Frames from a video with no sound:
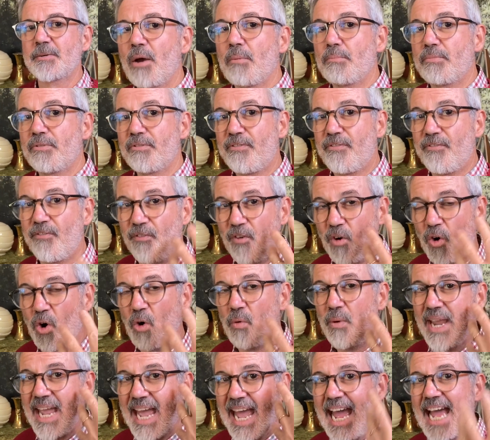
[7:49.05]
before
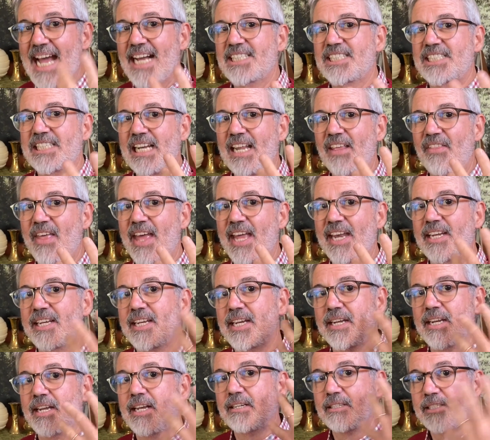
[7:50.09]
we actually then
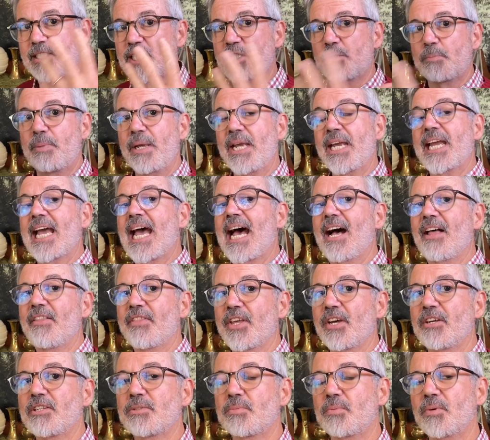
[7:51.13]
can speak out
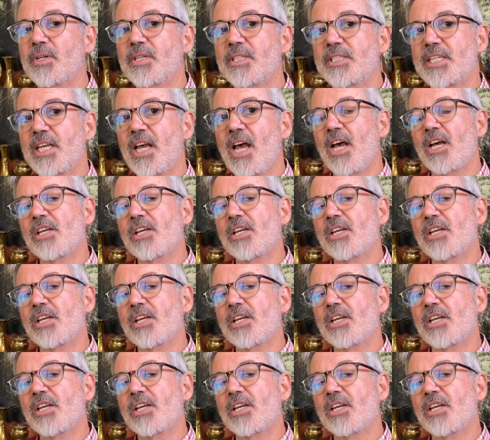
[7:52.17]
those words.